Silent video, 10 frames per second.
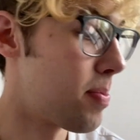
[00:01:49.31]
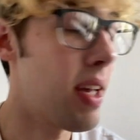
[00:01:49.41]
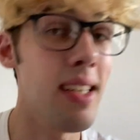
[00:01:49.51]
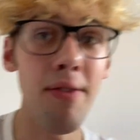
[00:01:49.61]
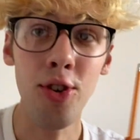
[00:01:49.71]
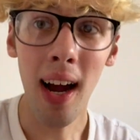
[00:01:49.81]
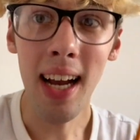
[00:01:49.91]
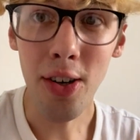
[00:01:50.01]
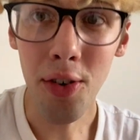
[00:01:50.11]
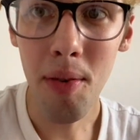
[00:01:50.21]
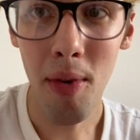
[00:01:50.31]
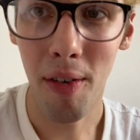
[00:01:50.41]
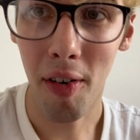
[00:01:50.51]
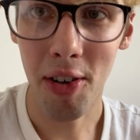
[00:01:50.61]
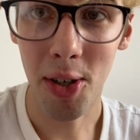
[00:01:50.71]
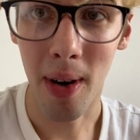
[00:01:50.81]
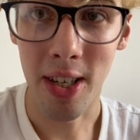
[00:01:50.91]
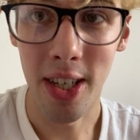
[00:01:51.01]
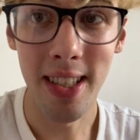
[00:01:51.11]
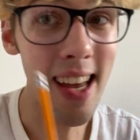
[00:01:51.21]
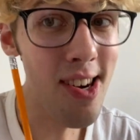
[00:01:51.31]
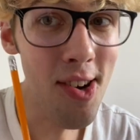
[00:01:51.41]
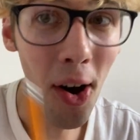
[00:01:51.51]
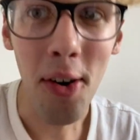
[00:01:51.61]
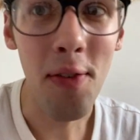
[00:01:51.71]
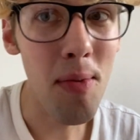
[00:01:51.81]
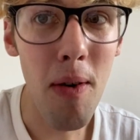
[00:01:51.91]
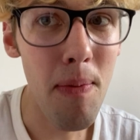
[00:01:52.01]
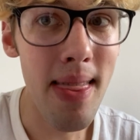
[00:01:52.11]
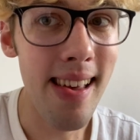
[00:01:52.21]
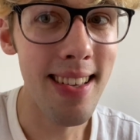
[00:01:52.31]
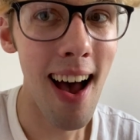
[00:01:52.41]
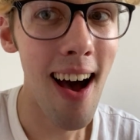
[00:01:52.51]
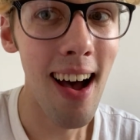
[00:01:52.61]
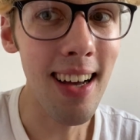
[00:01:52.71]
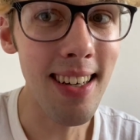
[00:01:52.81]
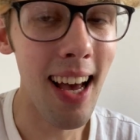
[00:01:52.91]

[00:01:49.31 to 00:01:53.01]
because I've tried other morphology questions and none of them have been this hard.